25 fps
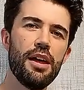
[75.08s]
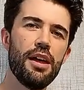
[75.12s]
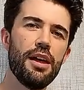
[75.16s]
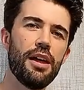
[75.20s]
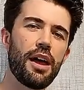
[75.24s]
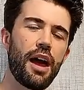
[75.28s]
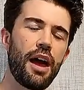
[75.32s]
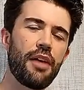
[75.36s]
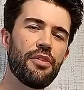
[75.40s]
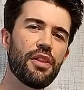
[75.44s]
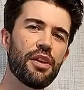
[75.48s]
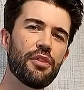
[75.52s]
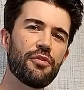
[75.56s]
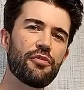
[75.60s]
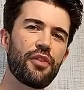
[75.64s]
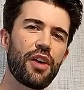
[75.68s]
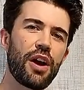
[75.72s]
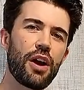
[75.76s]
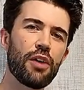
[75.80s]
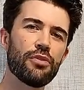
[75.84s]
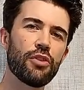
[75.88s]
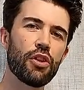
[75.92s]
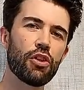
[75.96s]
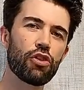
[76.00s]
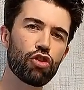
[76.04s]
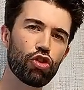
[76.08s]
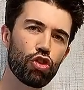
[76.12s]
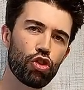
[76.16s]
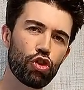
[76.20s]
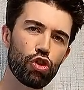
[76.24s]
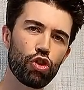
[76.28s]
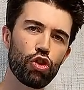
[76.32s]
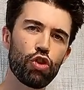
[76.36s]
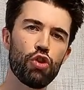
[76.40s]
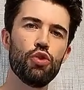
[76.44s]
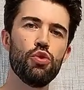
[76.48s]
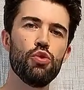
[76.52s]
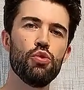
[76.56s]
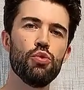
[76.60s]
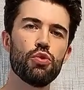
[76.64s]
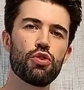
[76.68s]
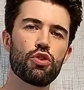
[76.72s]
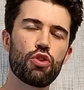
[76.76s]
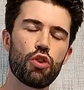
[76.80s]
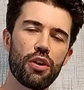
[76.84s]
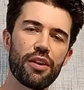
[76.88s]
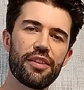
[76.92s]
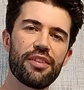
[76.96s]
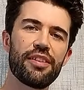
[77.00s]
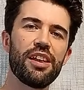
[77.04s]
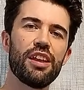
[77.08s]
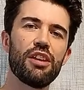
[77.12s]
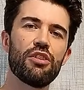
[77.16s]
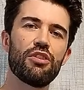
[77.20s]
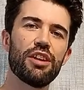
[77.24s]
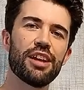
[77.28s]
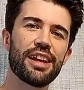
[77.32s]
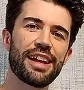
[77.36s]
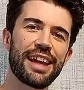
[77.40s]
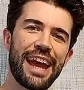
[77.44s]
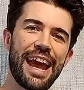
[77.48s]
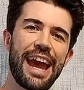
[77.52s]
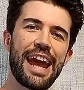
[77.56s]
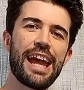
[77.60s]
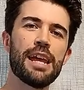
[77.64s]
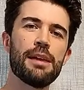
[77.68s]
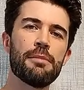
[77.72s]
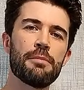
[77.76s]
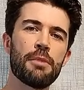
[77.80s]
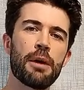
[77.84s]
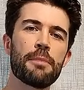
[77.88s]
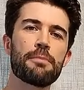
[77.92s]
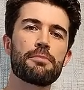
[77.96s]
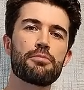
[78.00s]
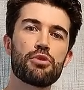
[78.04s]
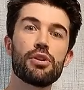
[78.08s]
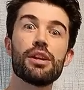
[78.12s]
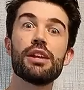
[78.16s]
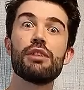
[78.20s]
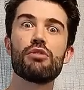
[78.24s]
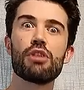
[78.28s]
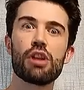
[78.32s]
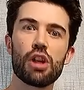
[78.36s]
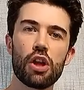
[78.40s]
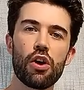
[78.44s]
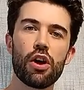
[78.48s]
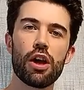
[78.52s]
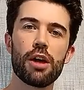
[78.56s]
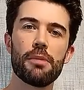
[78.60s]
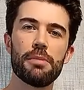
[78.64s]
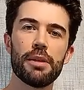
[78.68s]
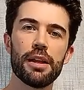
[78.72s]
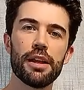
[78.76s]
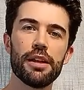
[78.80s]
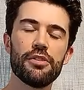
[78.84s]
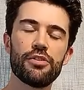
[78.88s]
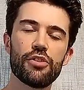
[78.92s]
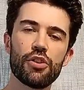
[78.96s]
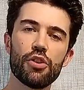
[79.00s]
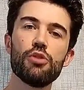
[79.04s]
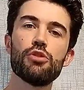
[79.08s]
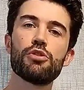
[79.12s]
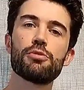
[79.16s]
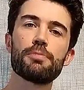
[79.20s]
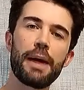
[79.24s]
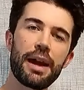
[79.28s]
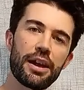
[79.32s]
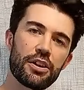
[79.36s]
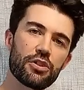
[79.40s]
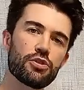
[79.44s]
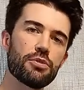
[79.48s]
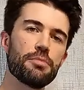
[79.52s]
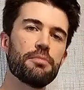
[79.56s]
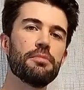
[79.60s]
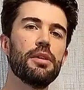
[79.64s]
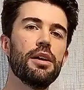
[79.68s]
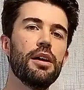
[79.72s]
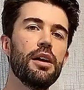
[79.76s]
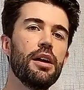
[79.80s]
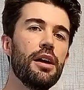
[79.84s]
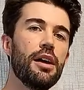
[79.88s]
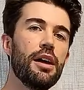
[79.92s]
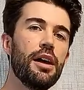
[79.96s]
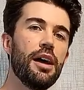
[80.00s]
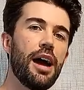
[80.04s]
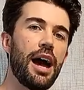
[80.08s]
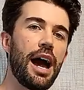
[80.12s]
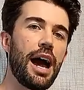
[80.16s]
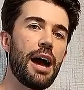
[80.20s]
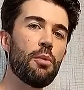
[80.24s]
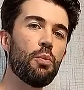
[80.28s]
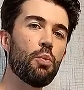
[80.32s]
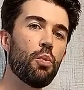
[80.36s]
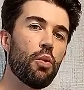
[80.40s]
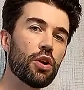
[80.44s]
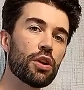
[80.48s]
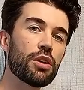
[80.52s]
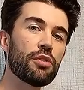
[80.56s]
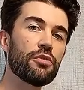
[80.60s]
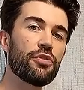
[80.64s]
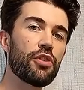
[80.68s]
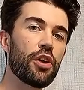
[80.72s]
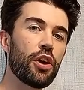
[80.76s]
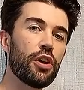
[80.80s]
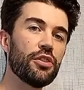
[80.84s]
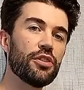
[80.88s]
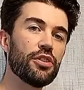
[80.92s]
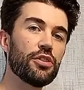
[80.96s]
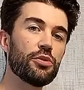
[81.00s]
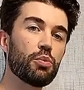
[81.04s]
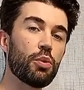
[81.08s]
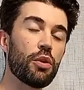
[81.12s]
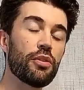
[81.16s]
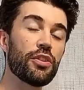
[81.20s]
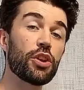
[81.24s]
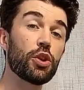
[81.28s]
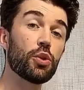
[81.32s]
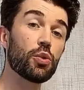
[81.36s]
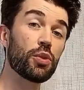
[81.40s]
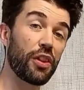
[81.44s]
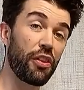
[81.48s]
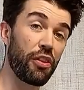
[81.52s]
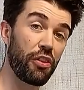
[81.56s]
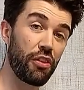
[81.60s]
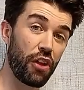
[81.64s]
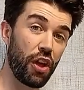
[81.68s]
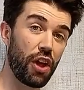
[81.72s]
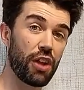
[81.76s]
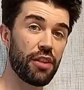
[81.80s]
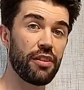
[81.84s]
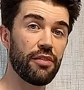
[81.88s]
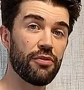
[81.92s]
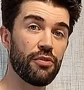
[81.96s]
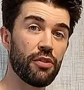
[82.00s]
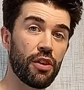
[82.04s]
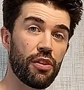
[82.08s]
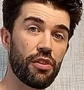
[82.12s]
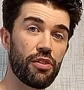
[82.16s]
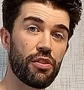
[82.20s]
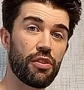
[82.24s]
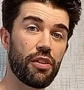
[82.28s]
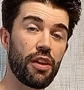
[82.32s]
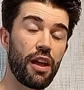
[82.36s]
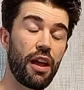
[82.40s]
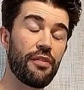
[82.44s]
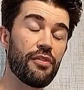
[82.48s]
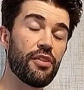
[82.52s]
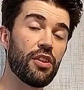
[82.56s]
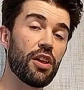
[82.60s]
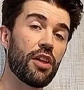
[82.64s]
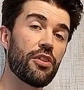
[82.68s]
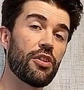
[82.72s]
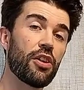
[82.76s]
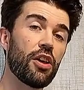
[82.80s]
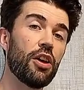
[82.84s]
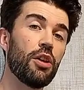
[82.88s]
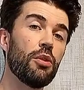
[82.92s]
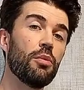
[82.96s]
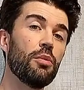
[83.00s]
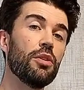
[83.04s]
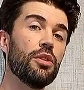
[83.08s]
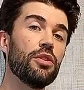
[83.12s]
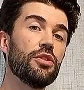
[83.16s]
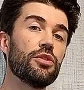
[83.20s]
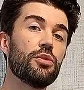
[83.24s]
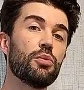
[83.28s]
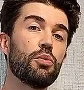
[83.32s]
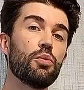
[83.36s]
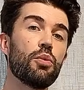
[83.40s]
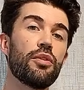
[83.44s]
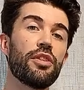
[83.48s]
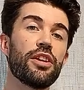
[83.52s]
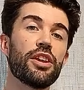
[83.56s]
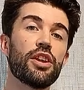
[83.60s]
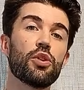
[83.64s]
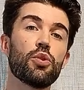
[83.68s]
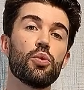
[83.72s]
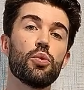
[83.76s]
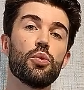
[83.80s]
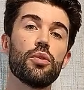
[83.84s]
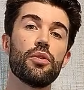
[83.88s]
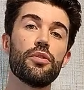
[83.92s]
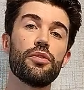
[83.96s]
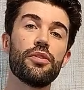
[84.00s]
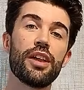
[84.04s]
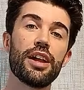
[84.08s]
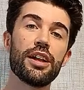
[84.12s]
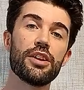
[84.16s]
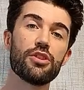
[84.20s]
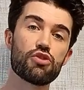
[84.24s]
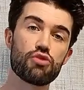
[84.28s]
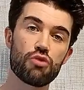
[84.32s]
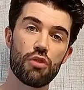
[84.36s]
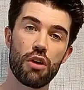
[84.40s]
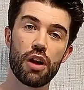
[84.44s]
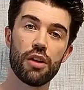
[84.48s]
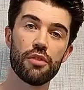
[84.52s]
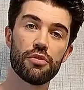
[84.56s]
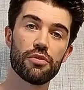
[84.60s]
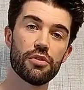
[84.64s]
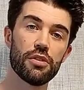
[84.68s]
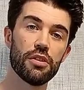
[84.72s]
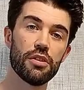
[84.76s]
And they found that two criteria came up pretty reliably, two spectrum. And one of those is what they called assertiveness, and the other was what they called their drive.